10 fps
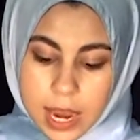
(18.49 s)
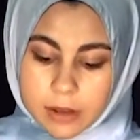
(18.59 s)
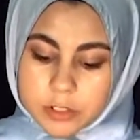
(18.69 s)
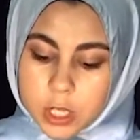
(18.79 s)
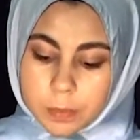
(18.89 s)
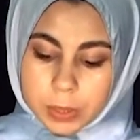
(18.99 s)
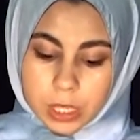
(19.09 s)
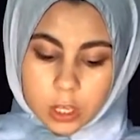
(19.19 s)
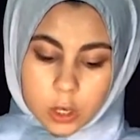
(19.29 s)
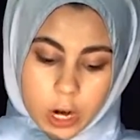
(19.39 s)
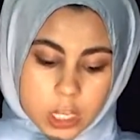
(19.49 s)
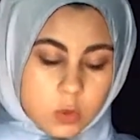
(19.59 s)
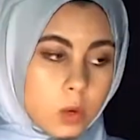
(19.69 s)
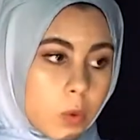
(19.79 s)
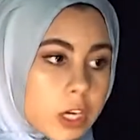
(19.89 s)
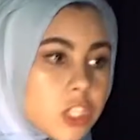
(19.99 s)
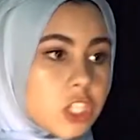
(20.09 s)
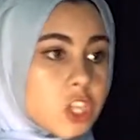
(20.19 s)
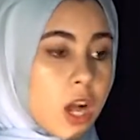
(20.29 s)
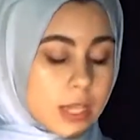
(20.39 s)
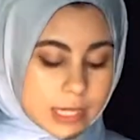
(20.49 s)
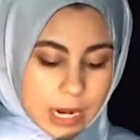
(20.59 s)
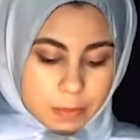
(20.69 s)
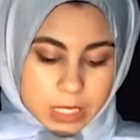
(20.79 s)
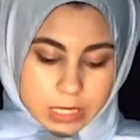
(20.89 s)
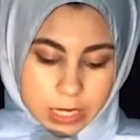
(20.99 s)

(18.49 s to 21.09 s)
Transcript: After completing her graduate work, she taught Islamic